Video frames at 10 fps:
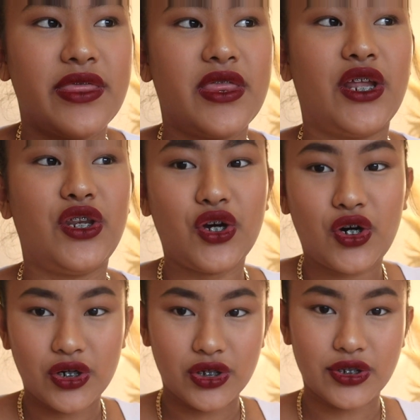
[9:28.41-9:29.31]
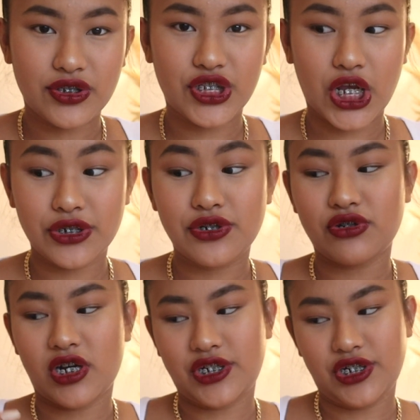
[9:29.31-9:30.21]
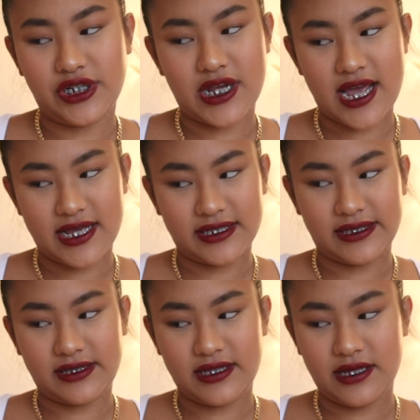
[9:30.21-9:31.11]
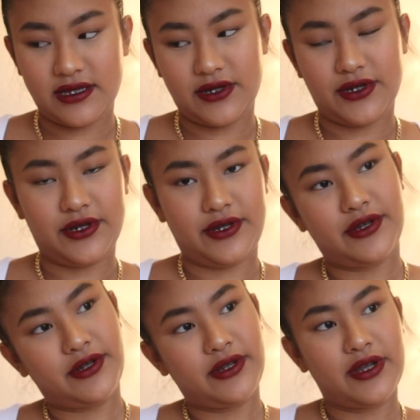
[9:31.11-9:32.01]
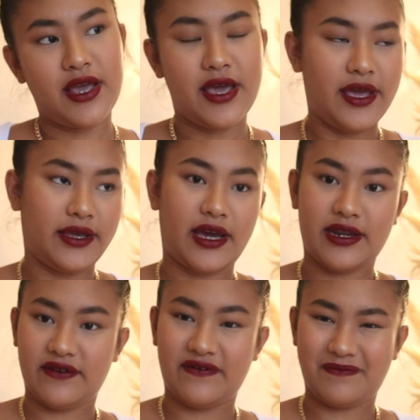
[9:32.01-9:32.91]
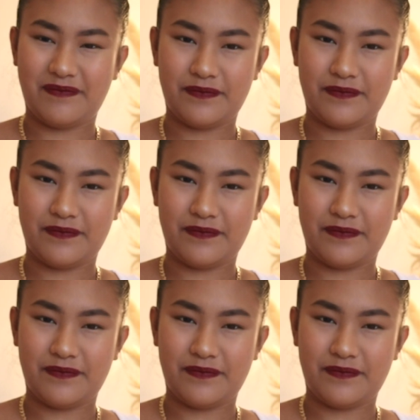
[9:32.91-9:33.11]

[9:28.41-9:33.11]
they're not so structured as the kind of